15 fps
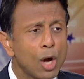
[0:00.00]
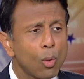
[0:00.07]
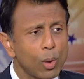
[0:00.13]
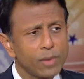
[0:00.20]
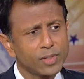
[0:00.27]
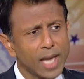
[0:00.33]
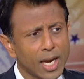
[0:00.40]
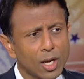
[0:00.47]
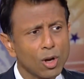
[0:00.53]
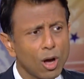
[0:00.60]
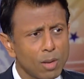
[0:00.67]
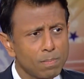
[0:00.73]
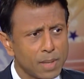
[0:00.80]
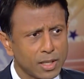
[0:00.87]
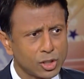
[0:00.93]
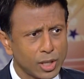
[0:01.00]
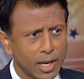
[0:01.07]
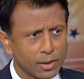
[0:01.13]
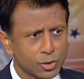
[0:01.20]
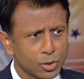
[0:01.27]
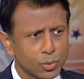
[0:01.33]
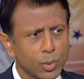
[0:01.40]
We've taken on big
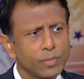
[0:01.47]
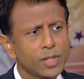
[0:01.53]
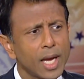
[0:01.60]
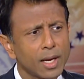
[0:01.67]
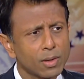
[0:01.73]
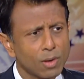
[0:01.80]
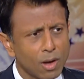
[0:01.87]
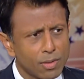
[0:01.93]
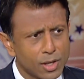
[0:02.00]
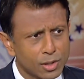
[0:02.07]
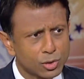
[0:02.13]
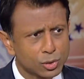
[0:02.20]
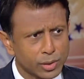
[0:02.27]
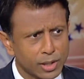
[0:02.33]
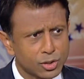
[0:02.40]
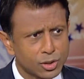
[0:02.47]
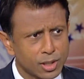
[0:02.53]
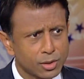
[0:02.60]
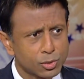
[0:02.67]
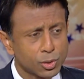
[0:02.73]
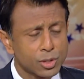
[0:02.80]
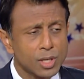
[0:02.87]
challenges. We've taken on the entrenched
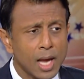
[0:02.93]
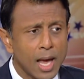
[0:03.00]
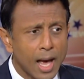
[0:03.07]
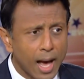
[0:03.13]
interest.